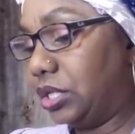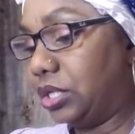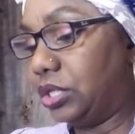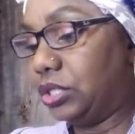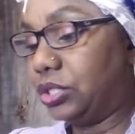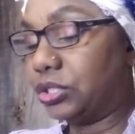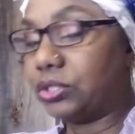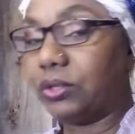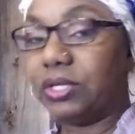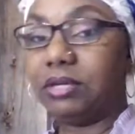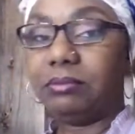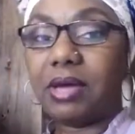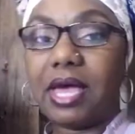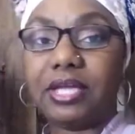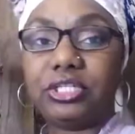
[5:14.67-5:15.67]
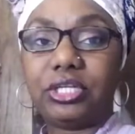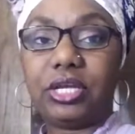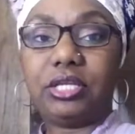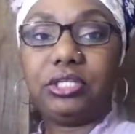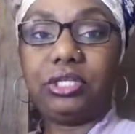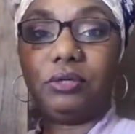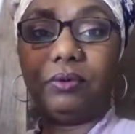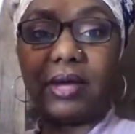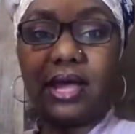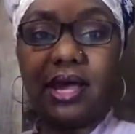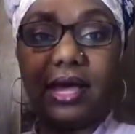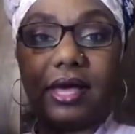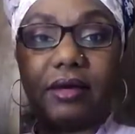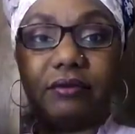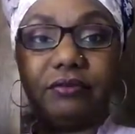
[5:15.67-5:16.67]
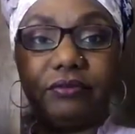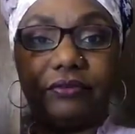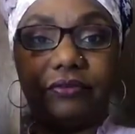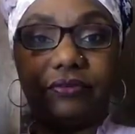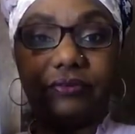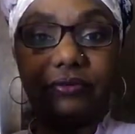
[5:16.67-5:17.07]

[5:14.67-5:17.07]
so imagine you have,